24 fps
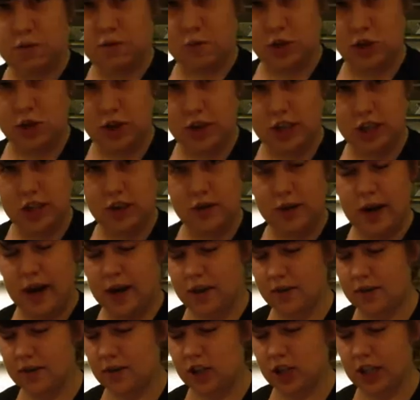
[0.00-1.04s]
What you're going to do
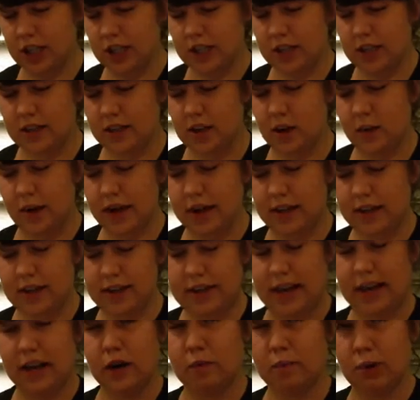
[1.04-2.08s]
now is you're going to go ahead and
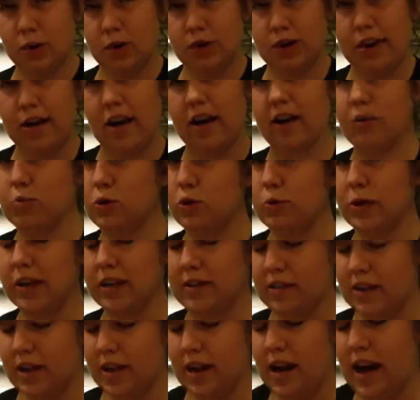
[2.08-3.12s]
take your bowl that you had
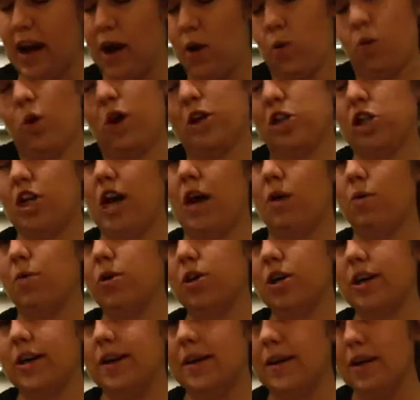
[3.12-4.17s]
blueberries in and wash it out real
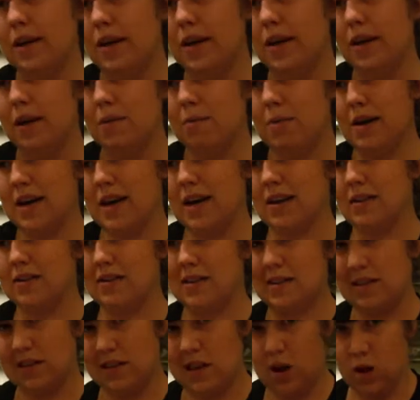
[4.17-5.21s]
good, because
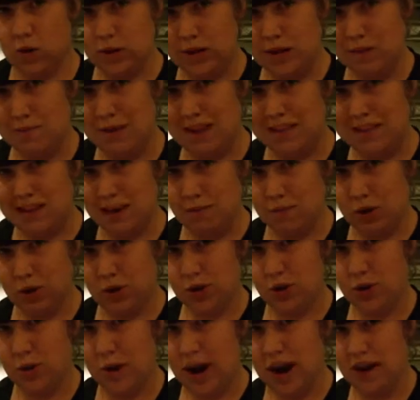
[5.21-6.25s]
this is the only mixing bowl
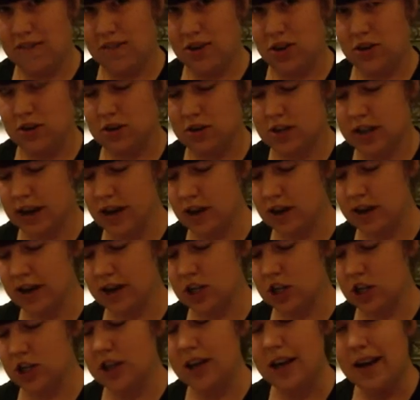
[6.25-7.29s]
you have in your entire
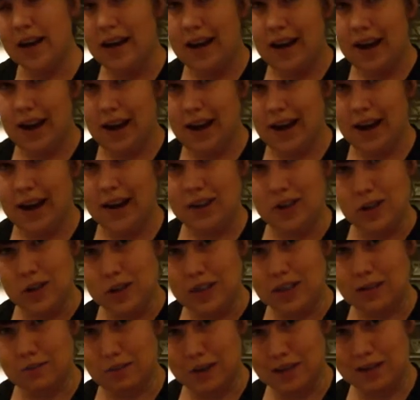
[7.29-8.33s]
kitchen and you
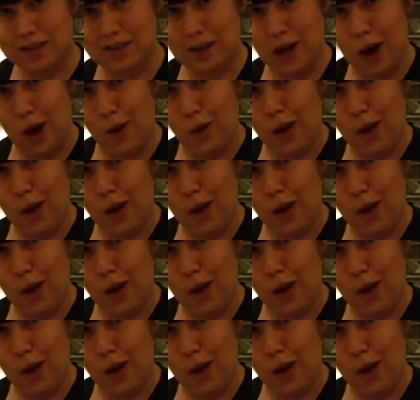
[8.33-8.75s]
need to mix the dough